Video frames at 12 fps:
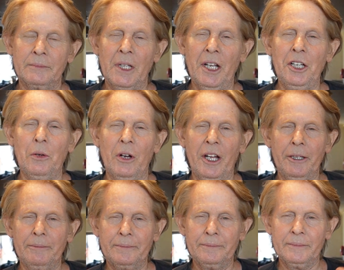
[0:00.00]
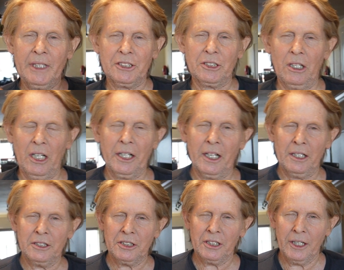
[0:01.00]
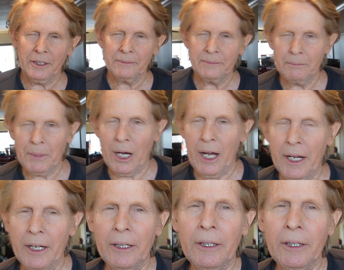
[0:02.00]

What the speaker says: Anyway, that's all I gotta say. Bye.